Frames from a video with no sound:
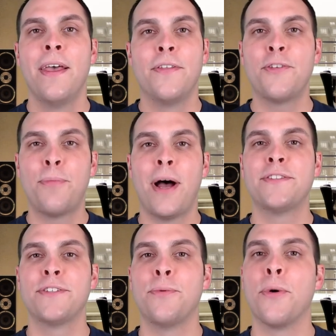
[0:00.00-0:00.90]
This
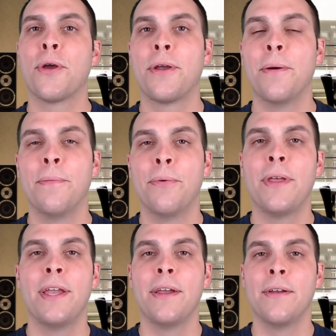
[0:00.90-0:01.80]
process will
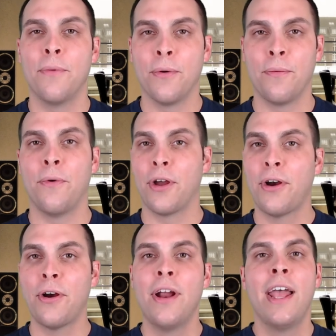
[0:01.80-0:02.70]

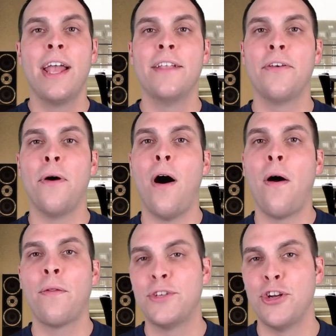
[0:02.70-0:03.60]
occur until
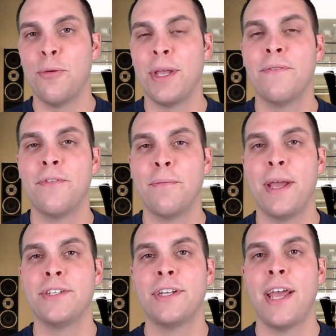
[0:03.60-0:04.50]
all of the genomic
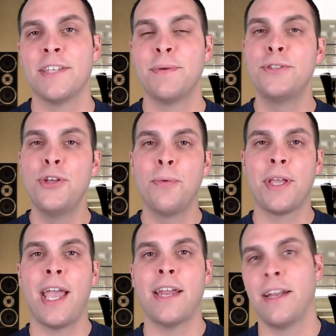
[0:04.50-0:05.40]
information has been duplicated.